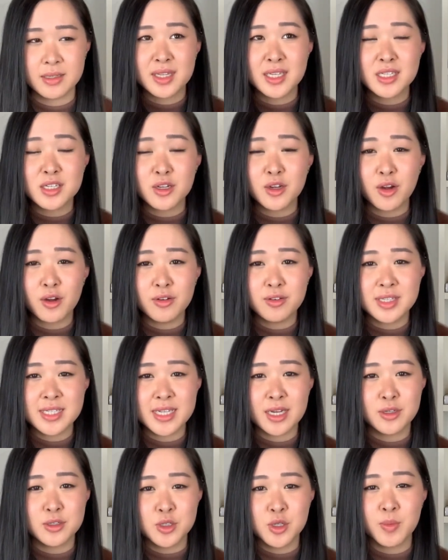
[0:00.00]
Doesn't go on
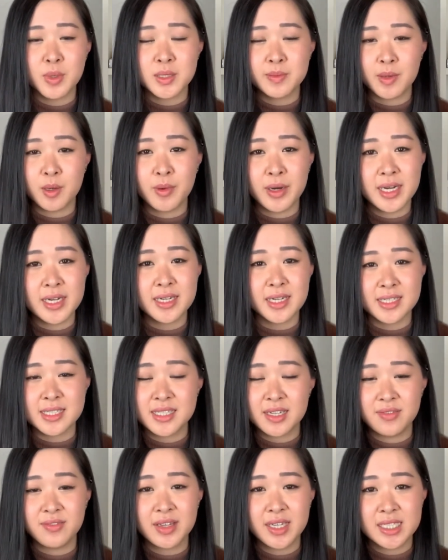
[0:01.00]
sale too much, but when it does,
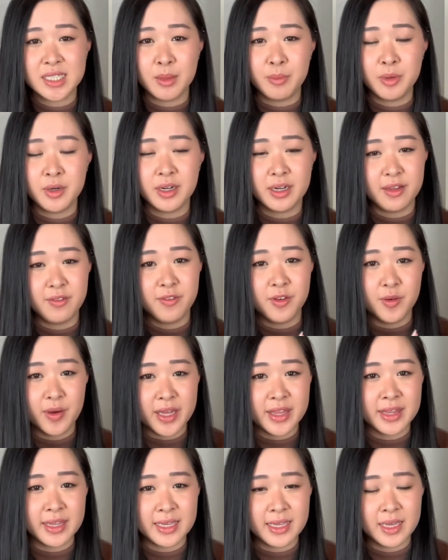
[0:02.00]
definitely jump on it if you are
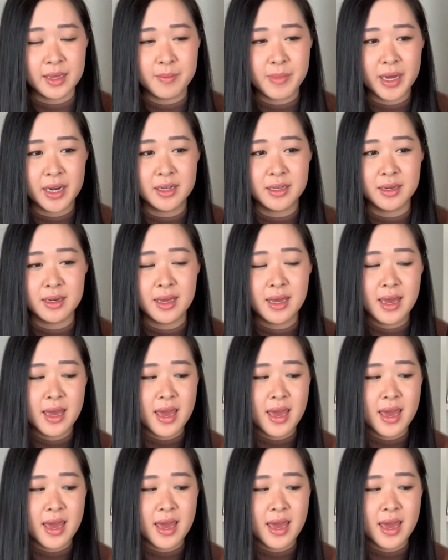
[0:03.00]
thinking about it.